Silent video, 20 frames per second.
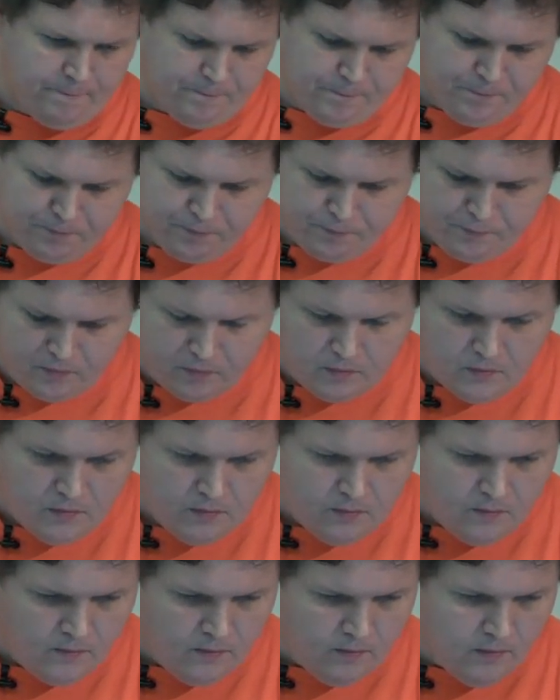
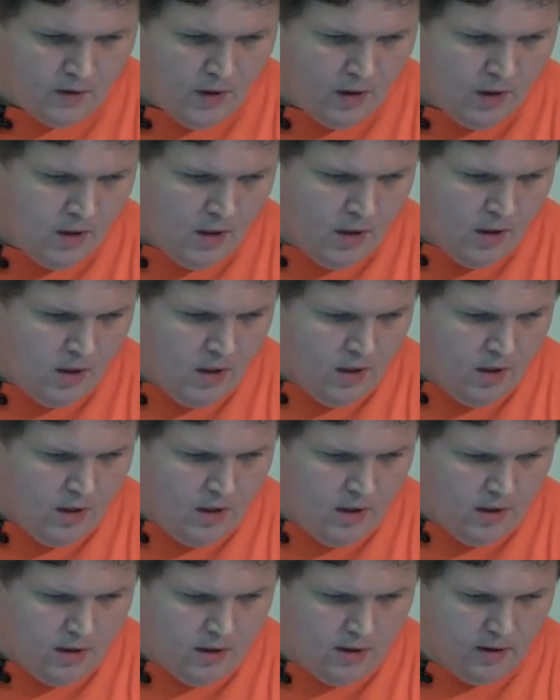
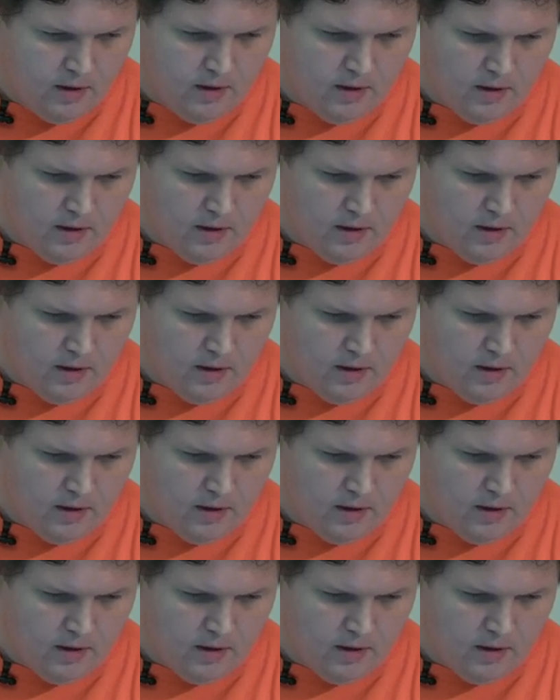Nothing is said.